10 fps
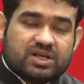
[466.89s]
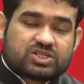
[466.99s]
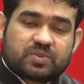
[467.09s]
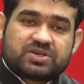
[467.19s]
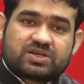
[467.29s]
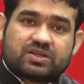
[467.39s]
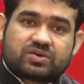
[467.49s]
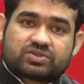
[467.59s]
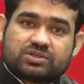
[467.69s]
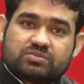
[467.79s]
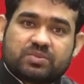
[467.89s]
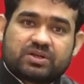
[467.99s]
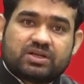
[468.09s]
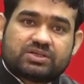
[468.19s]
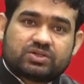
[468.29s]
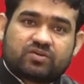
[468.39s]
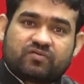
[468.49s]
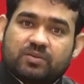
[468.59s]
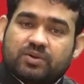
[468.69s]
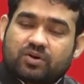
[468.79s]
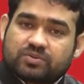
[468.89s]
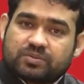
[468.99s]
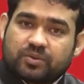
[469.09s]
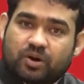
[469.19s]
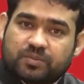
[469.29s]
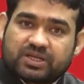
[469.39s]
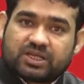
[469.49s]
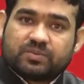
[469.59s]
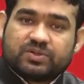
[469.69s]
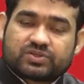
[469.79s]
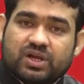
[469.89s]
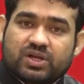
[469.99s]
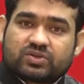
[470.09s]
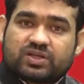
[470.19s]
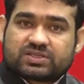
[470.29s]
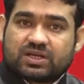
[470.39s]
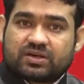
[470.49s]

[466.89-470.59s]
especially the question may be related to the fiber optic cables so that's uh,